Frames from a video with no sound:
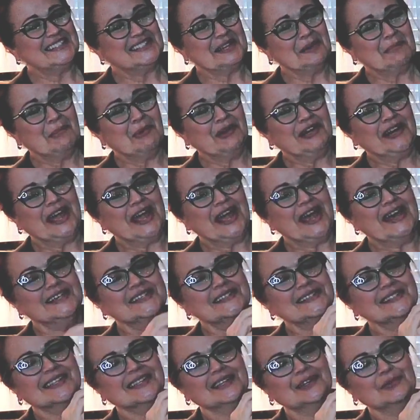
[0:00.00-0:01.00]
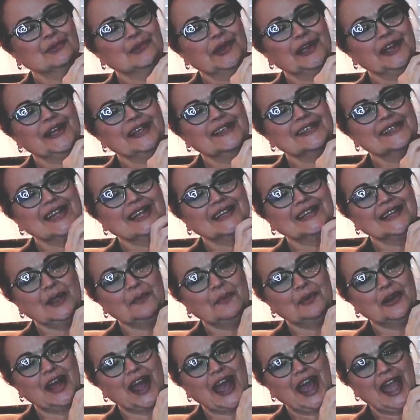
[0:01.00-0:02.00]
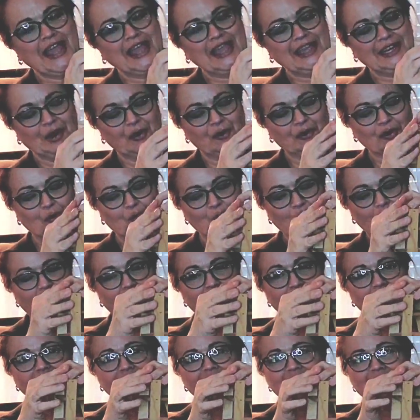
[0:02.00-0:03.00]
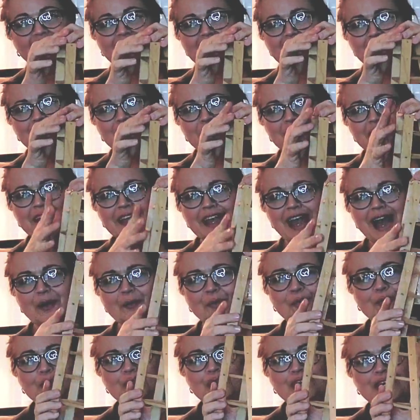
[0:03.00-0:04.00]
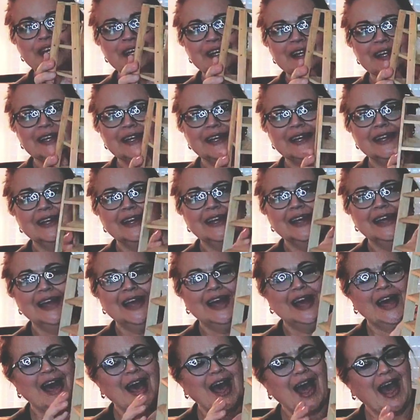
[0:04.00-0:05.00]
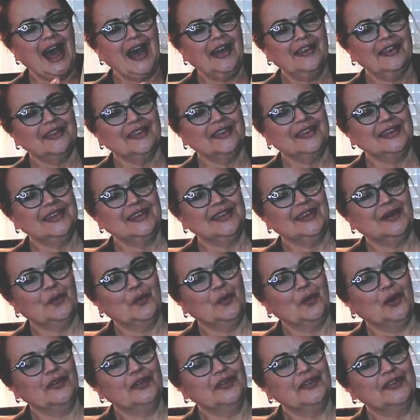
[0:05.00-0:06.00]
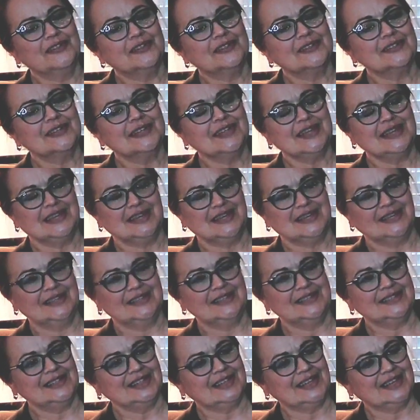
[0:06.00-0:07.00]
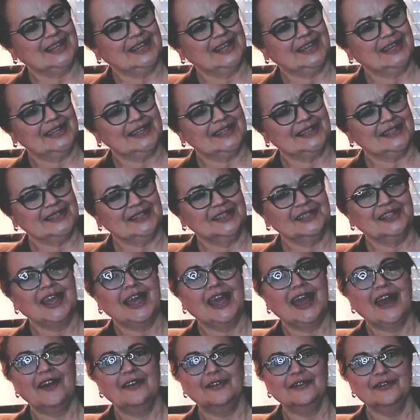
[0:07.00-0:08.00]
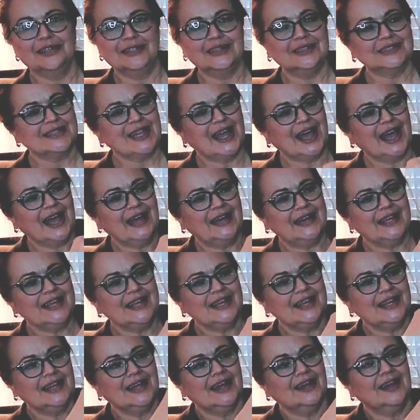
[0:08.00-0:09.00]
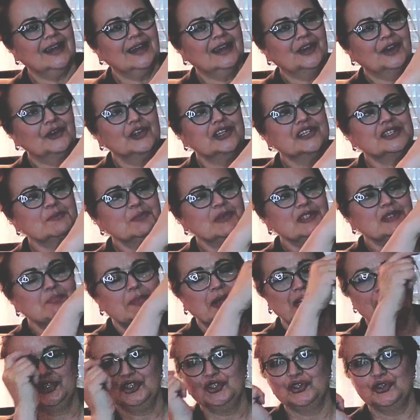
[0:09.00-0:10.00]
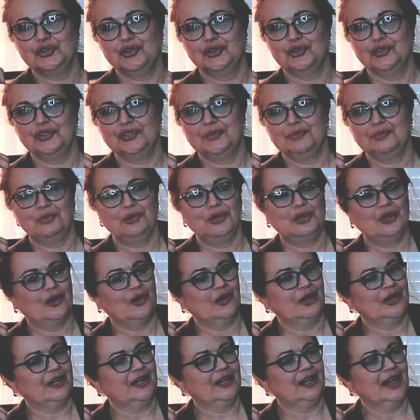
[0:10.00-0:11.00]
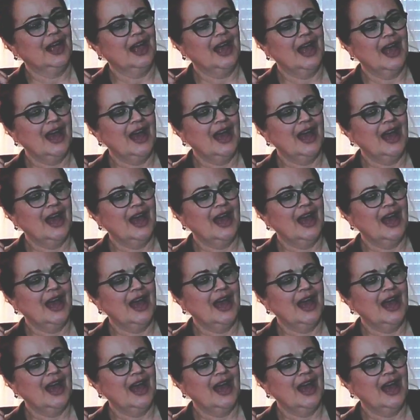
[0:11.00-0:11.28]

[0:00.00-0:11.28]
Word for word: someone has little rings like they would hang it on a wall. I don't think I would. I think what this needs is to have little tiny uh, Christmas miniatures put on it.